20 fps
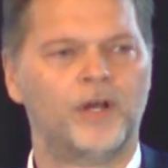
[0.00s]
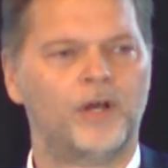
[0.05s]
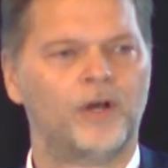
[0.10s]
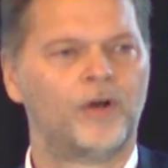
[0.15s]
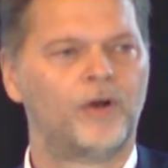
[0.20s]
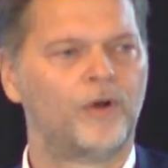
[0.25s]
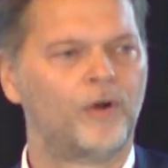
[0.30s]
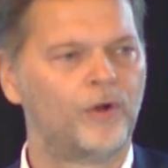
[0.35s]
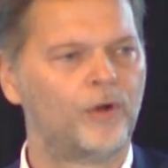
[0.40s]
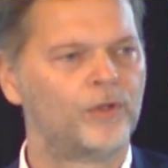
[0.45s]

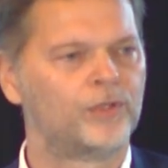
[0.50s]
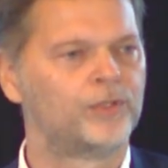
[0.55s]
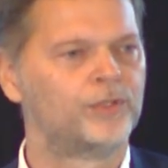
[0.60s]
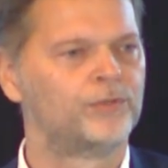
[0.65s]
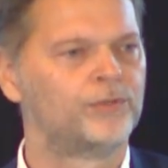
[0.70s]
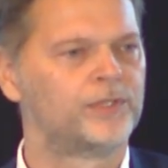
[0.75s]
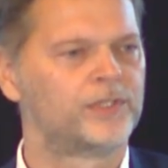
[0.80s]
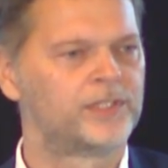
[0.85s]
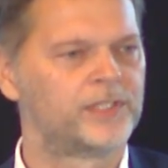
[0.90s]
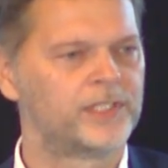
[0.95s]
All
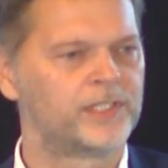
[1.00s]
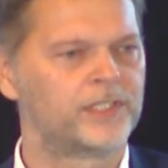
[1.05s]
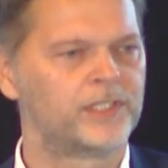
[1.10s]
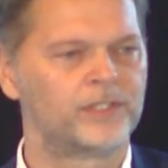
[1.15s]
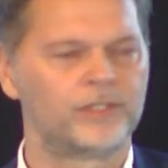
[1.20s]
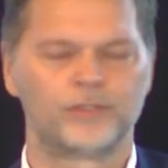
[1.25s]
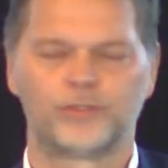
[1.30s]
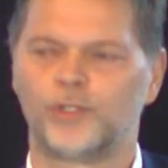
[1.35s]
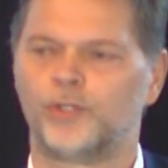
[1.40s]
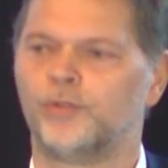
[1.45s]
units
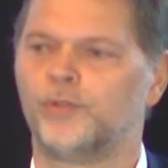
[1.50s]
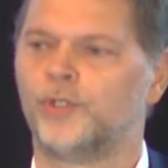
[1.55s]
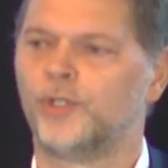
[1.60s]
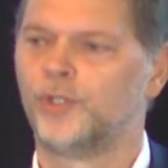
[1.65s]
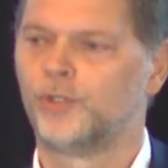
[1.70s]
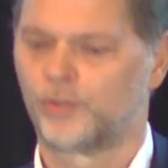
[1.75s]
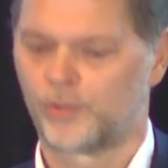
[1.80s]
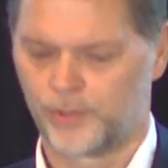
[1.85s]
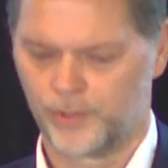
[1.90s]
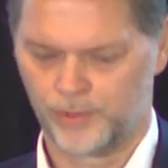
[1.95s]
tested showed
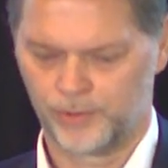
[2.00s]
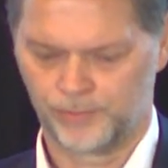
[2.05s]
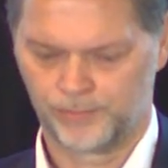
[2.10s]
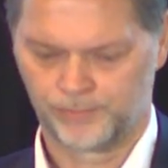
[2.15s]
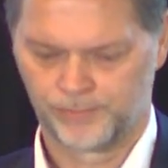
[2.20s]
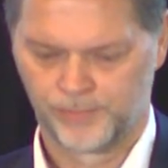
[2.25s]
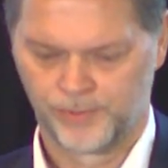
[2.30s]
no growth.